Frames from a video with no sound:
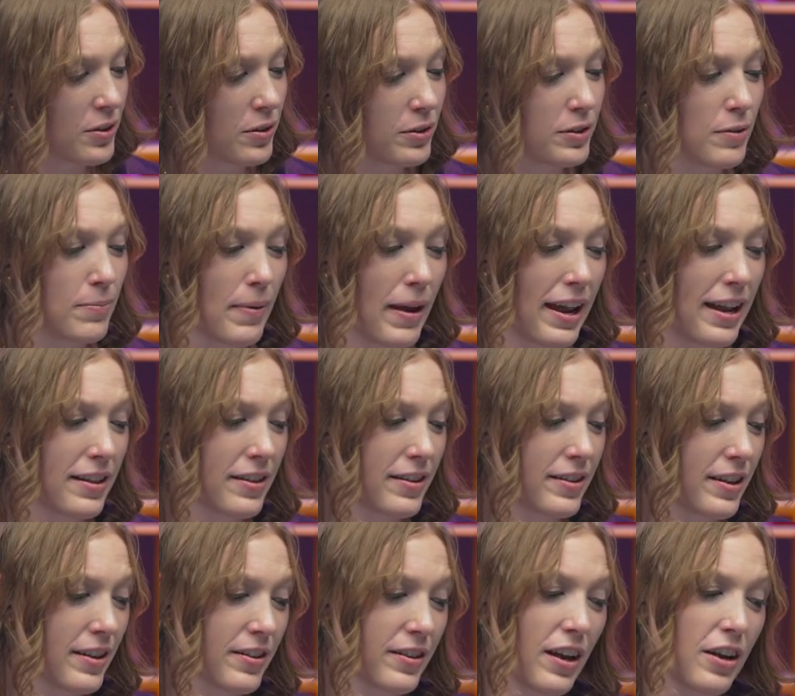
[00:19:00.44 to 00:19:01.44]
debates,
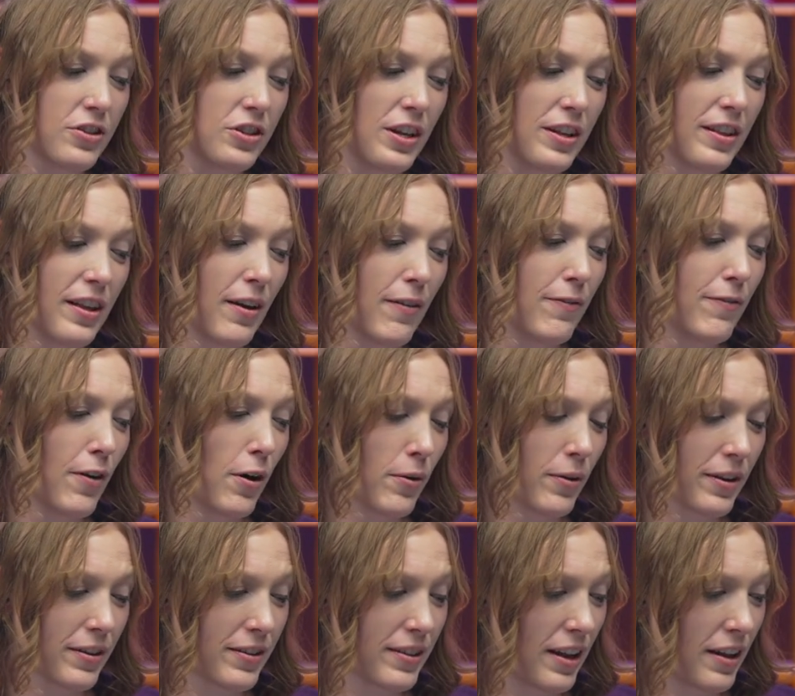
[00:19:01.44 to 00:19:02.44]
discussions have
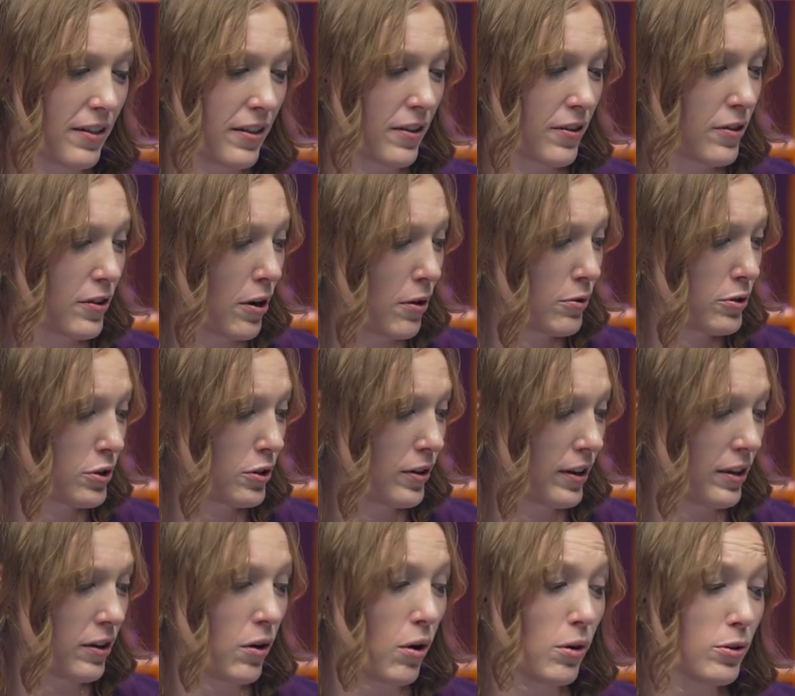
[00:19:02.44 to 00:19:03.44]
focused on the social
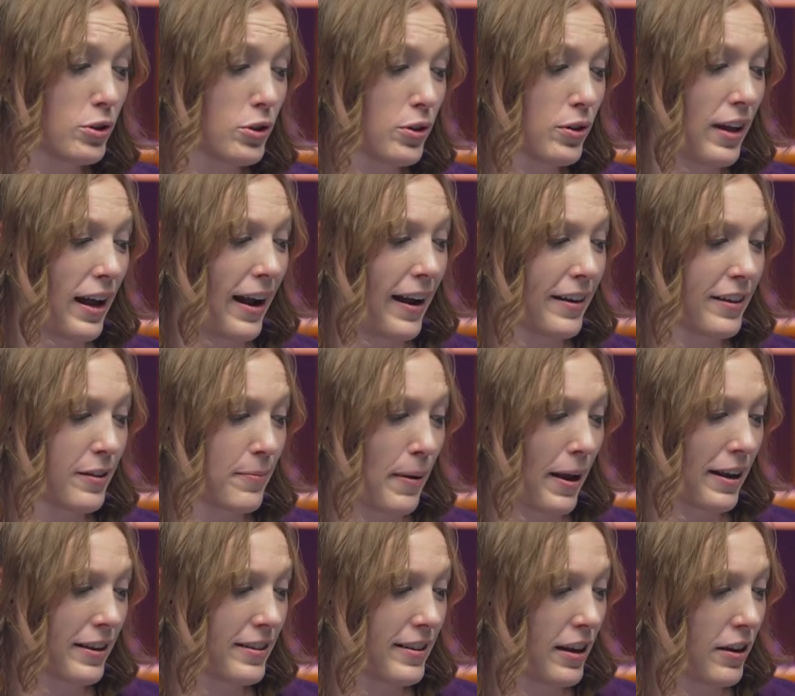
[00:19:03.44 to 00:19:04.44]
and cultural
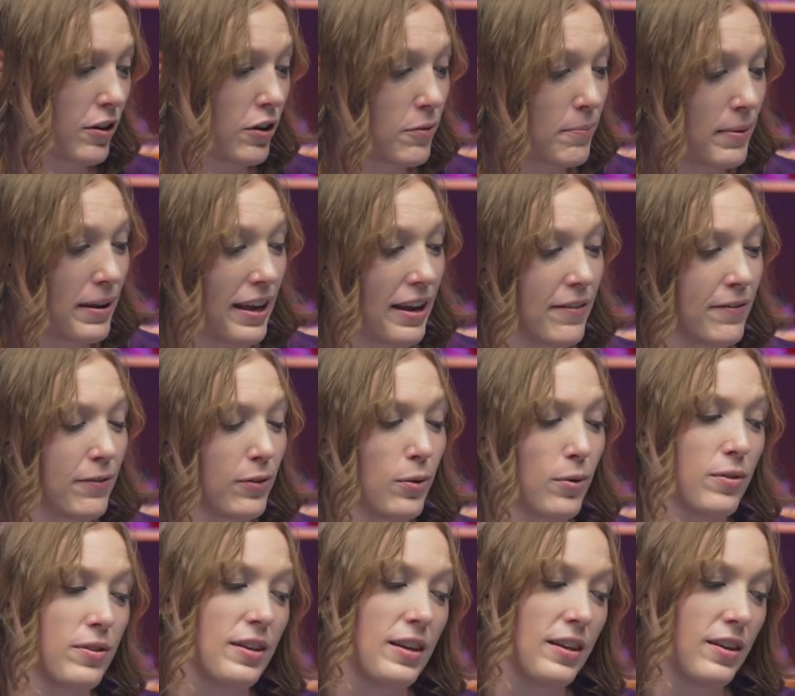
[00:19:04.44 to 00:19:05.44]
aspects that could be
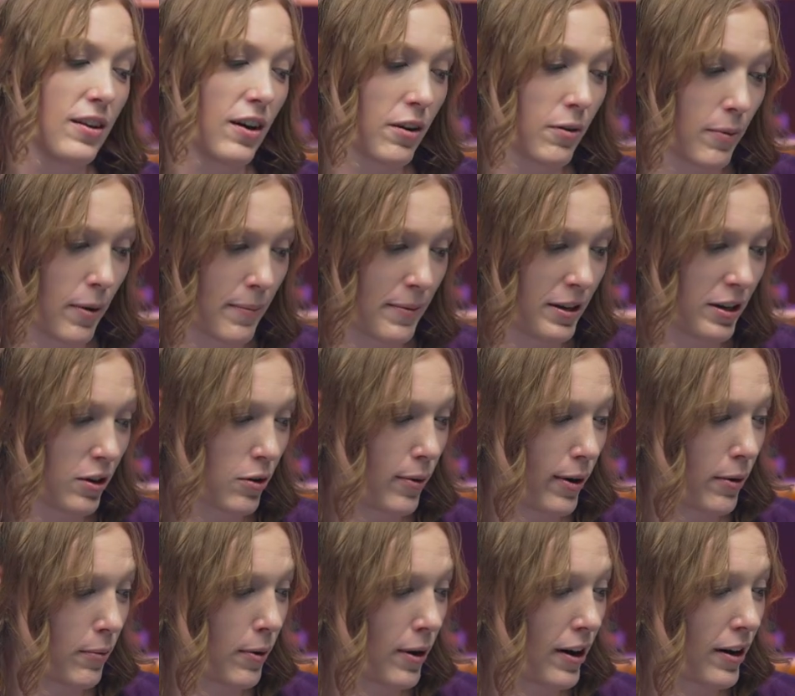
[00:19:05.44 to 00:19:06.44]
influencing young women to
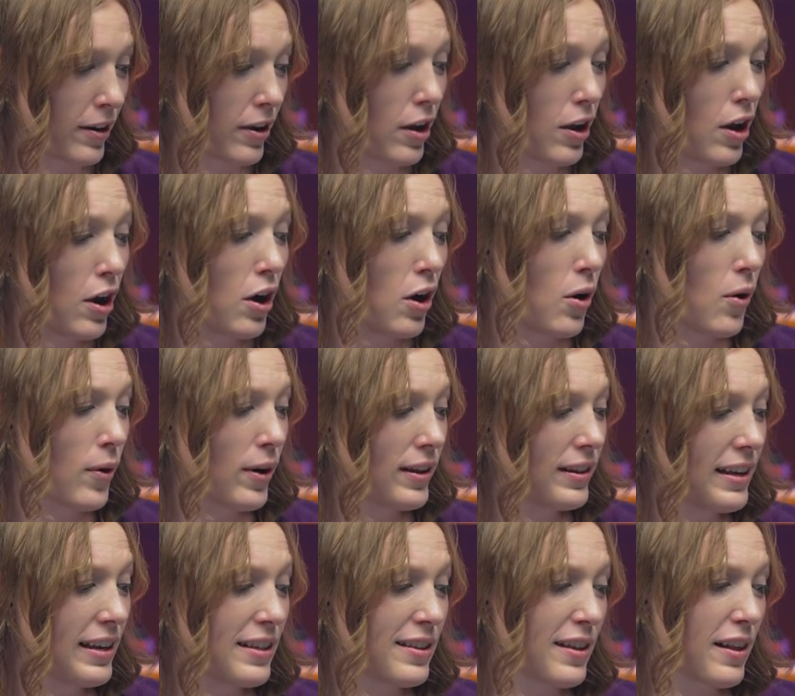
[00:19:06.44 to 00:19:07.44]
quit work, or at
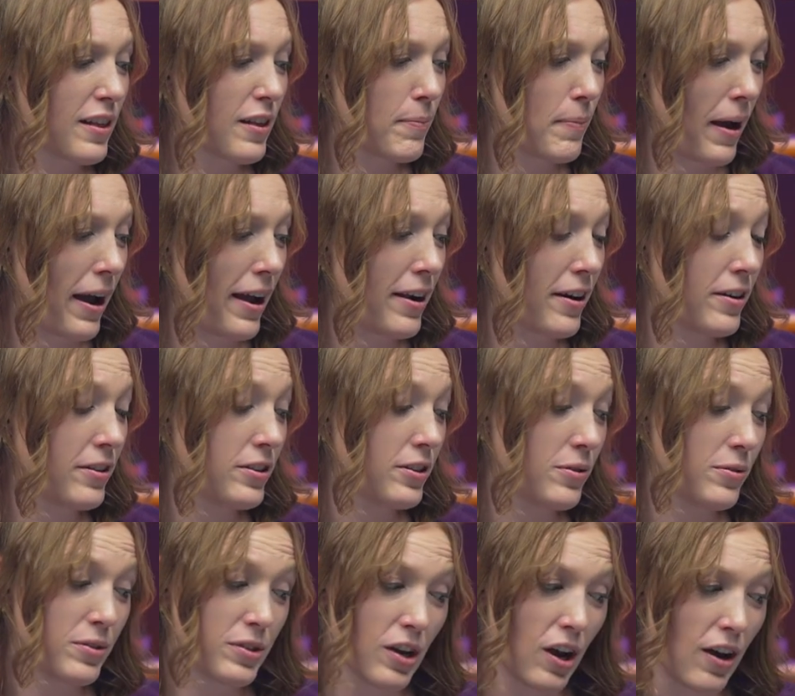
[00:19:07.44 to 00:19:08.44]
least aspire to
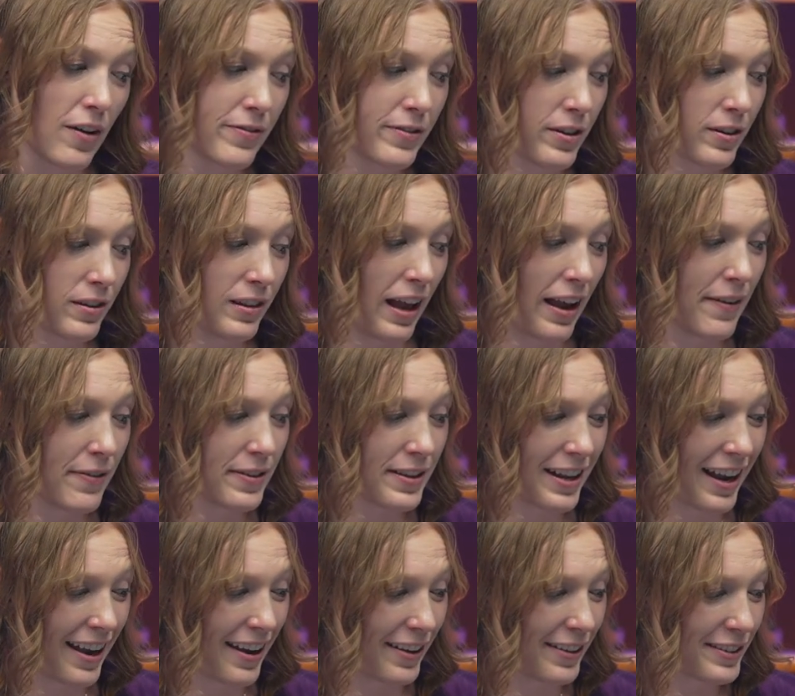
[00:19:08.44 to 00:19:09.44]
softer
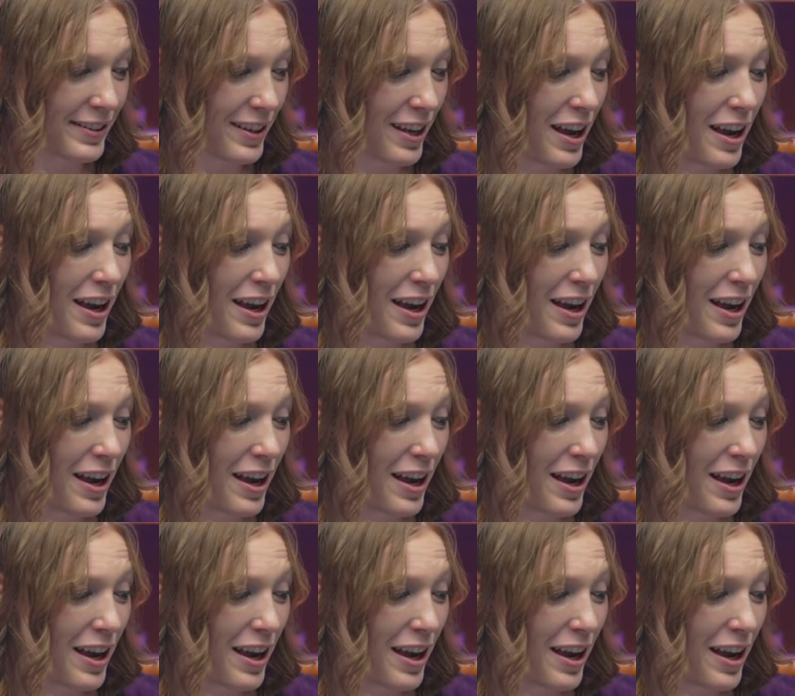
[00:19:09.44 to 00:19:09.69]
lifestyles.